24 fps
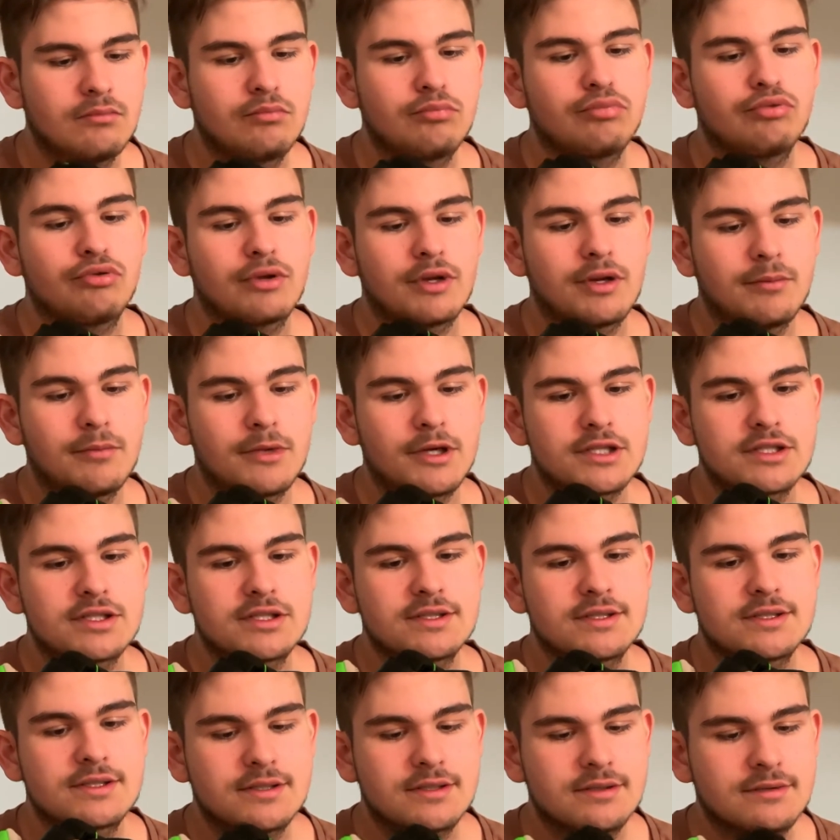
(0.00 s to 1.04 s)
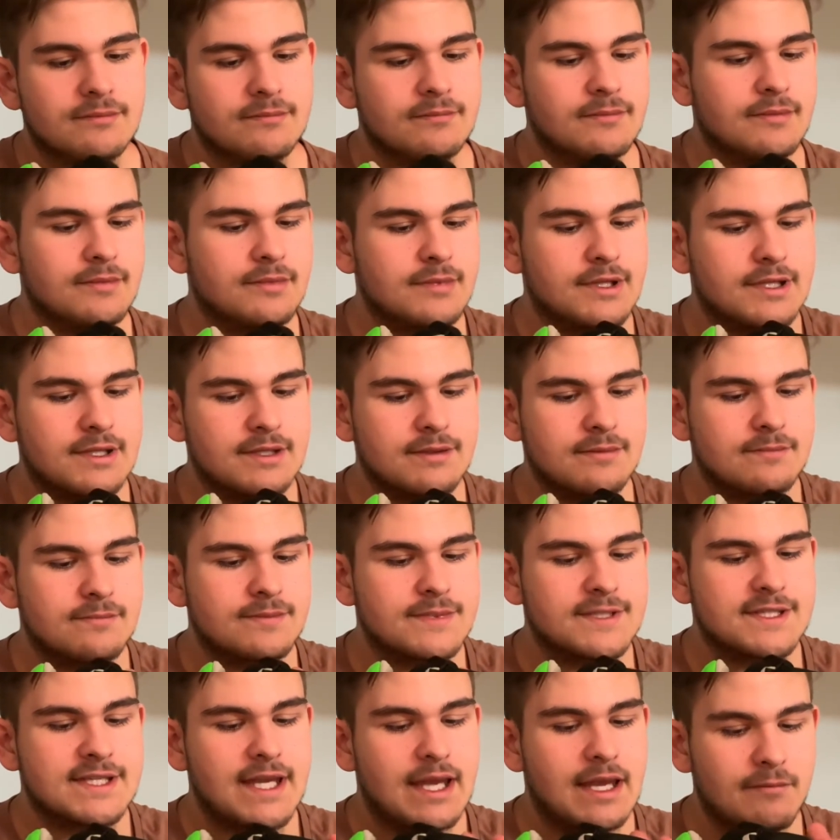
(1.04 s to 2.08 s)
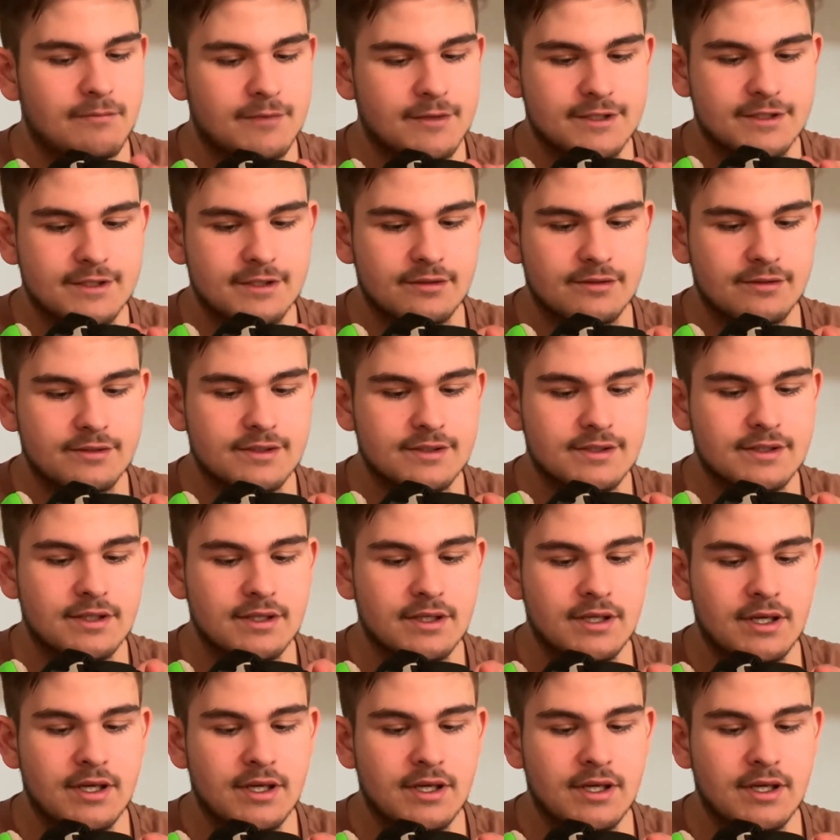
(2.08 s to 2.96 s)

Pretty much the same as those.